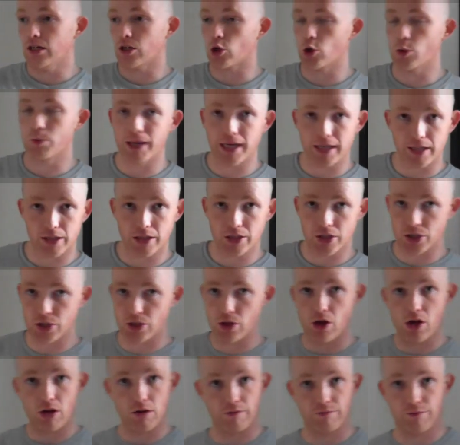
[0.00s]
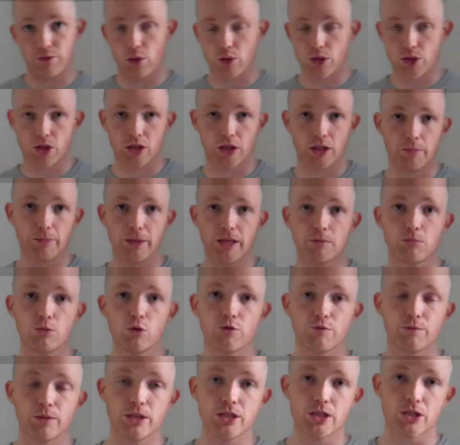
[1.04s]
go back to the start, focus on the big
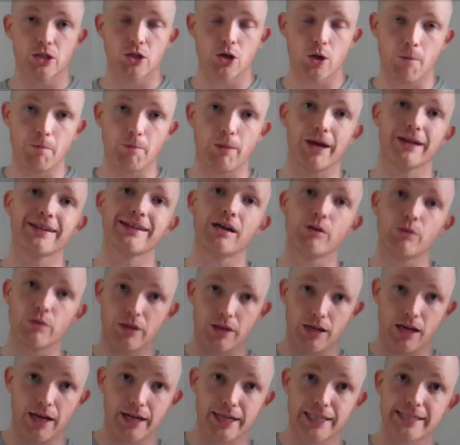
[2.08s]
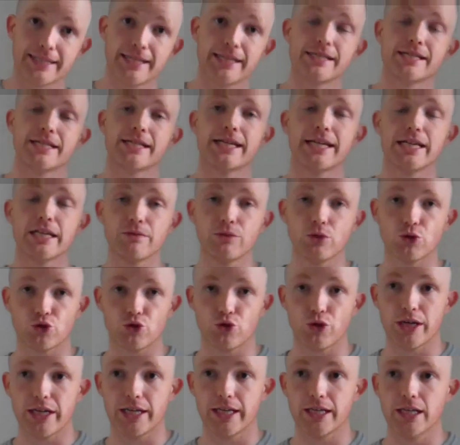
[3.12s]
movements, combine that with high intensity interval
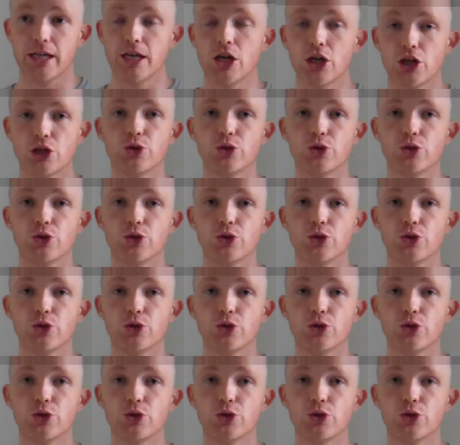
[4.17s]
training.